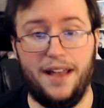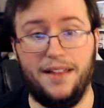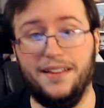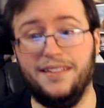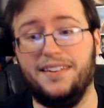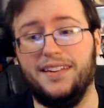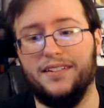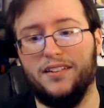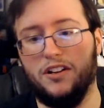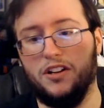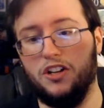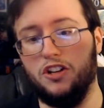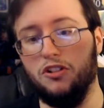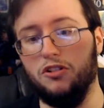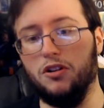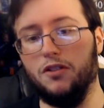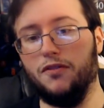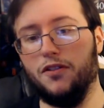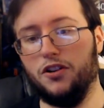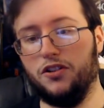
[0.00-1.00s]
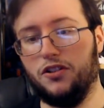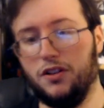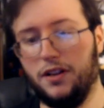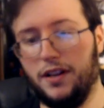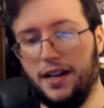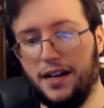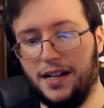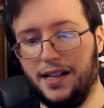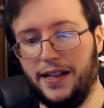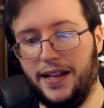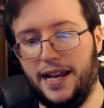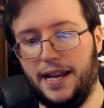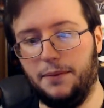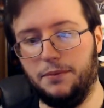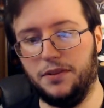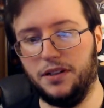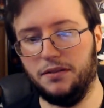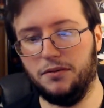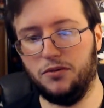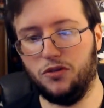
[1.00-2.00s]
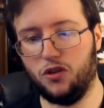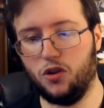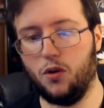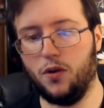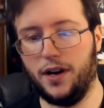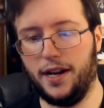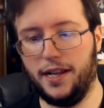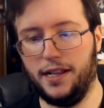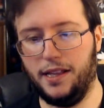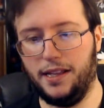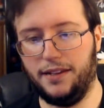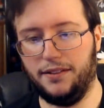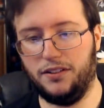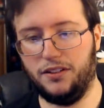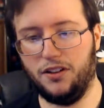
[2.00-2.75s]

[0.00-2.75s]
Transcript: this is a universally acclaimed story at least.